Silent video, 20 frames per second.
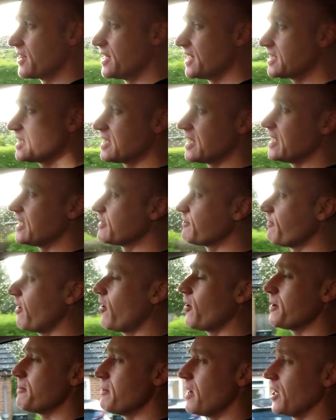This is
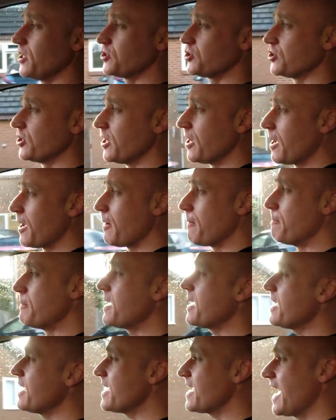very much
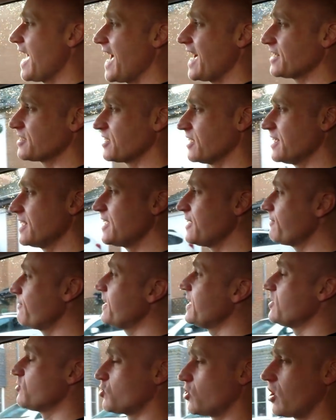me as an
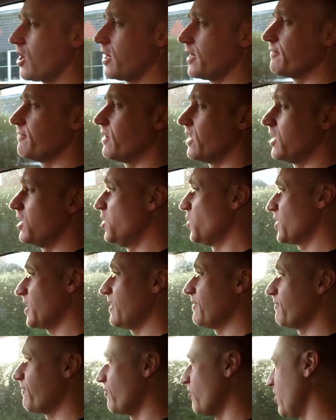EV driver
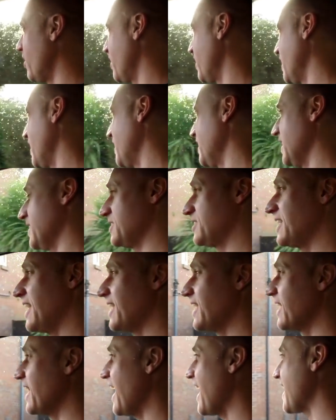looking for a
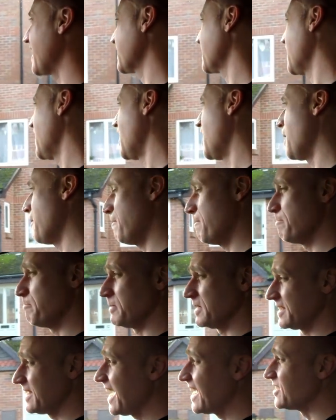second-hand car,
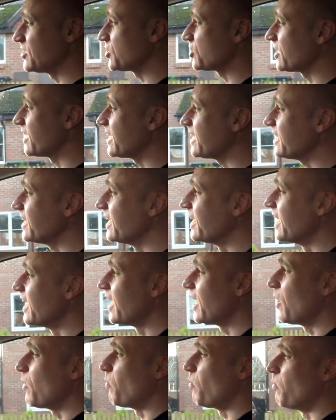potentially.
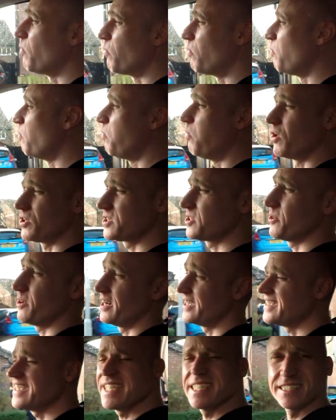What do
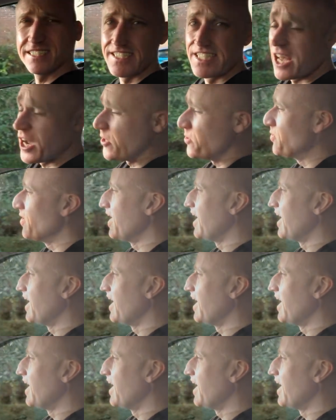I need to know?